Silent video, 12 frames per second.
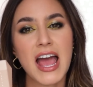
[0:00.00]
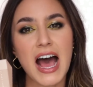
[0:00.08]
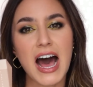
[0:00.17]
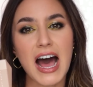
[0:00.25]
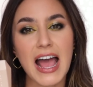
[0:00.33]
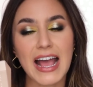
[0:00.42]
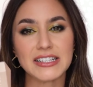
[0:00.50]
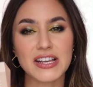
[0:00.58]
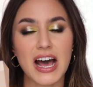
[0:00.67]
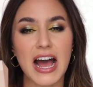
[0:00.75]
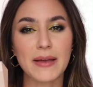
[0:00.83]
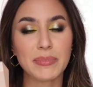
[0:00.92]
Uh, and
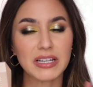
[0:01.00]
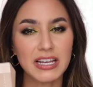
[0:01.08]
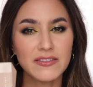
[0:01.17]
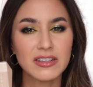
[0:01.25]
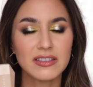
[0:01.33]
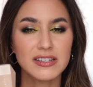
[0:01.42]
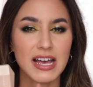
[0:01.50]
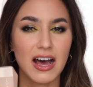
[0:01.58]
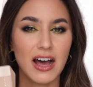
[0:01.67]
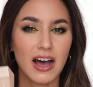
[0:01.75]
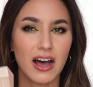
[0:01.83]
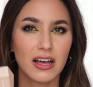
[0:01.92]
I believe that this,
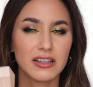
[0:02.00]
uh,